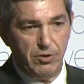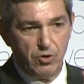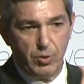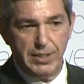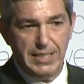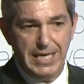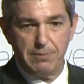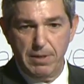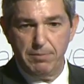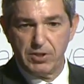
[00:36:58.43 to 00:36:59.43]

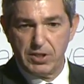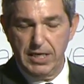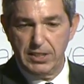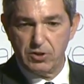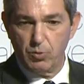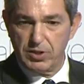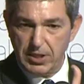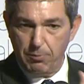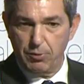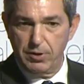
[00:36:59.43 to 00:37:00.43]
twenty-eight member states with
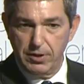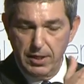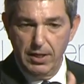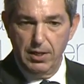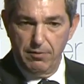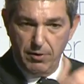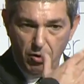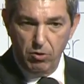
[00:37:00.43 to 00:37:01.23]
separate their